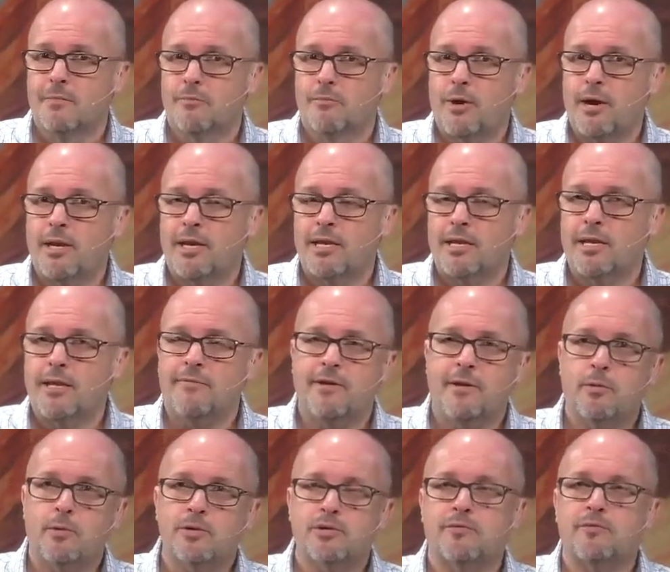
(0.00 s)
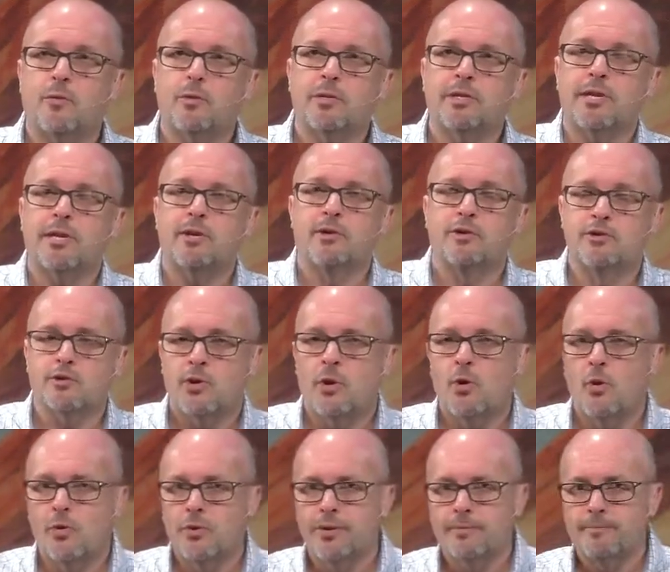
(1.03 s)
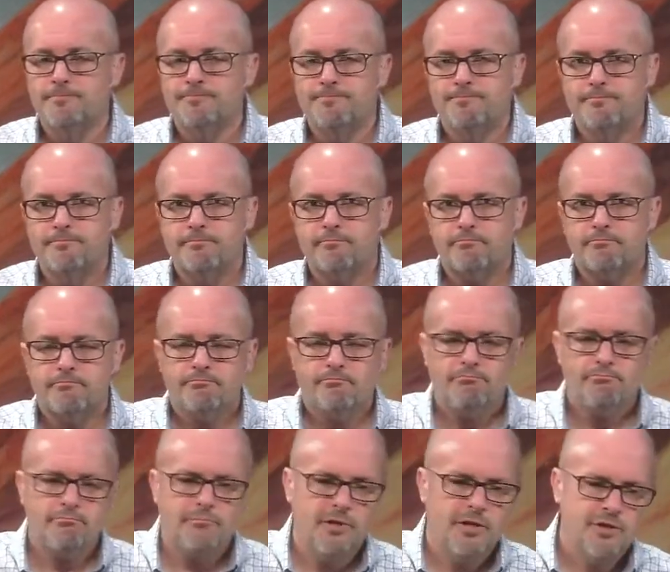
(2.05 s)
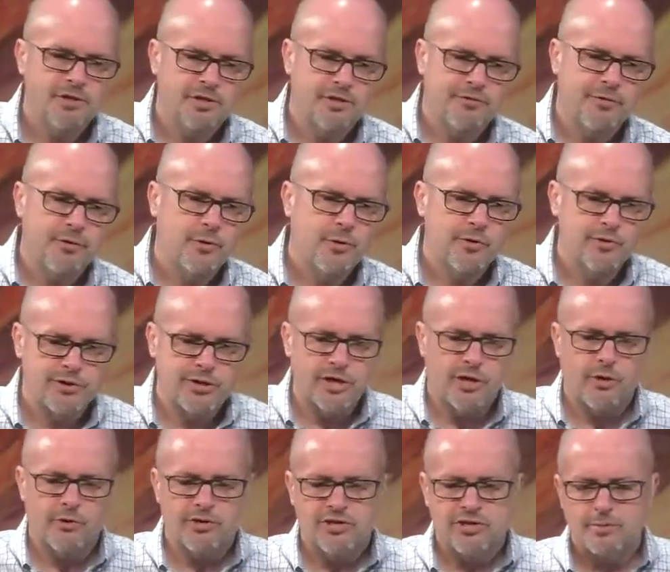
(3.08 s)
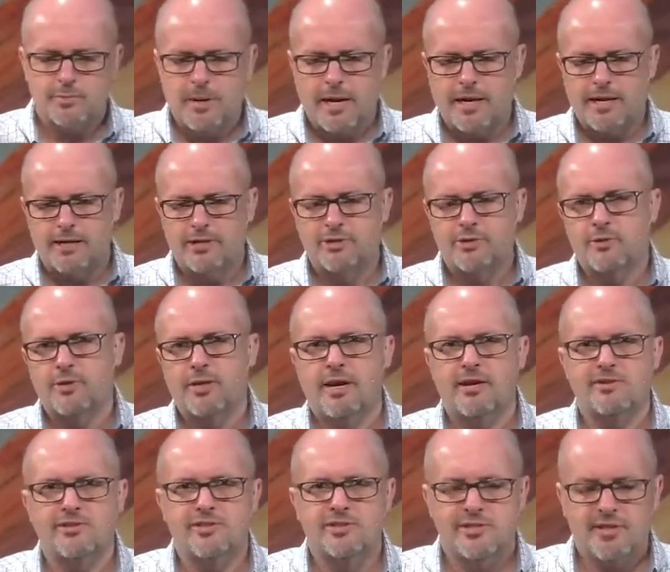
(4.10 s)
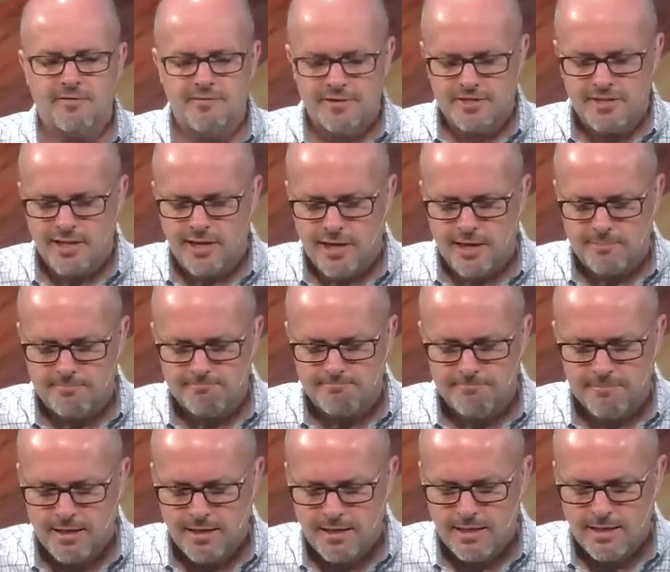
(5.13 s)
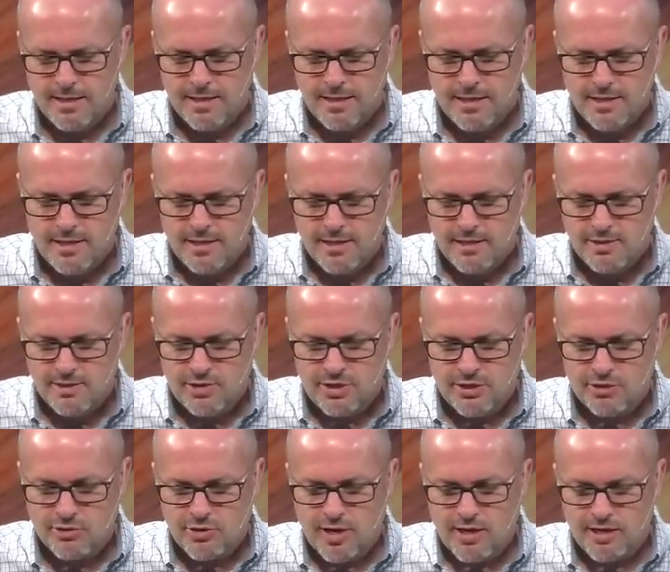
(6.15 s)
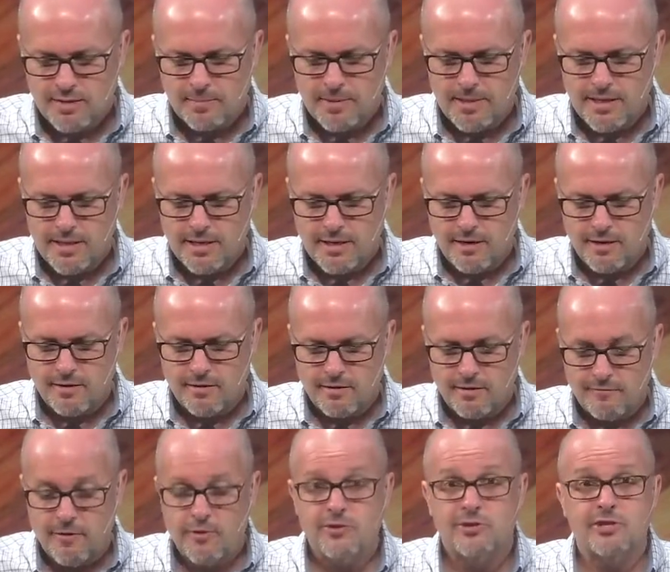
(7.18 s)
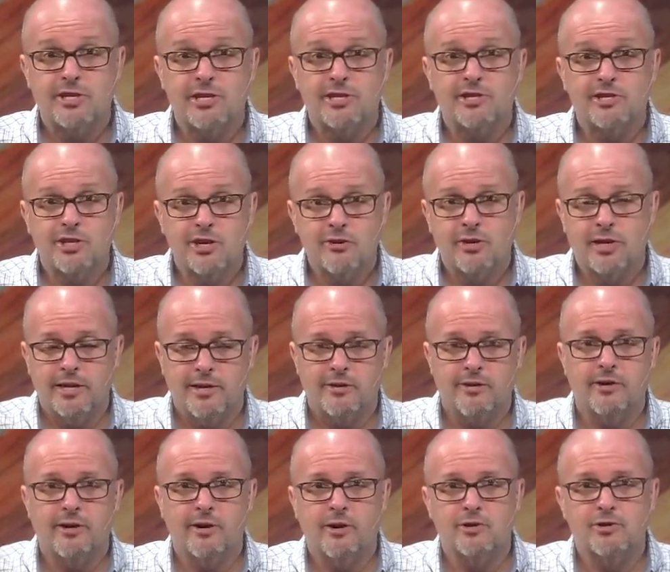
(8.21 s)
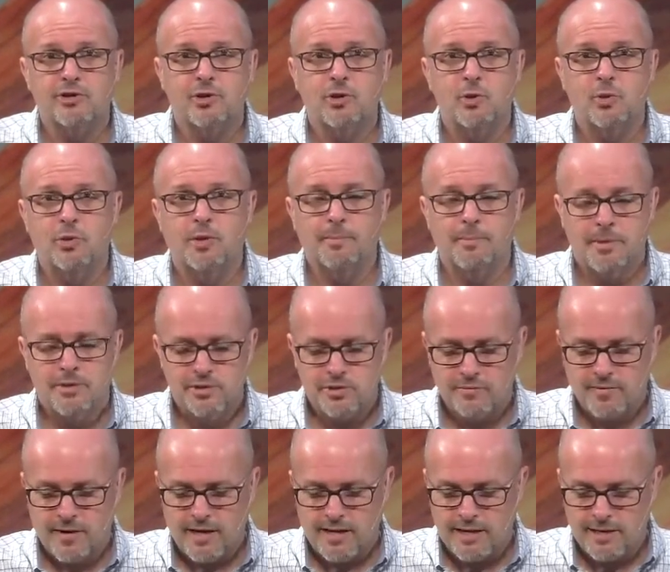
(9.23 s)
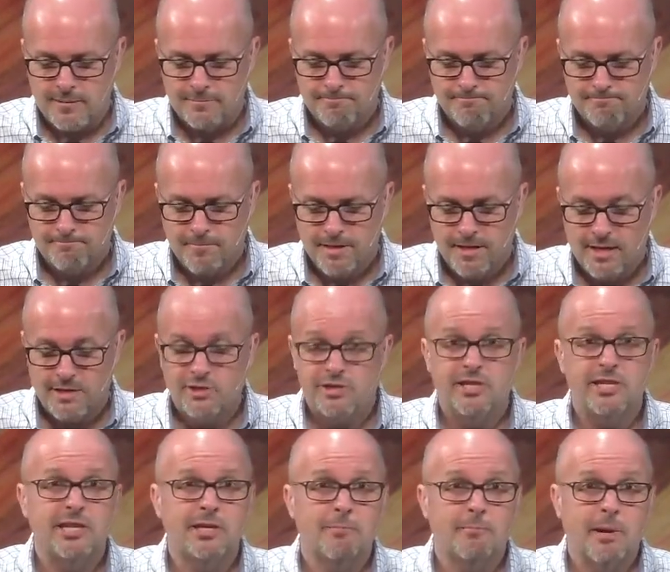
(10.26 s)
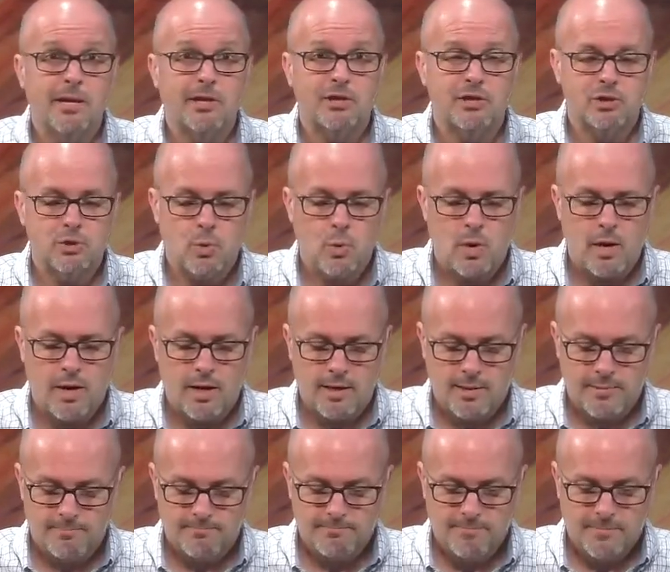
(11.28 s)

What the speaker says: Brandy Levy was 14 years old. Just a few years ago, this is back in 2017. She had tried to be a varsity cheerleader at her school in Pennsylvania, and she didn't make the squad.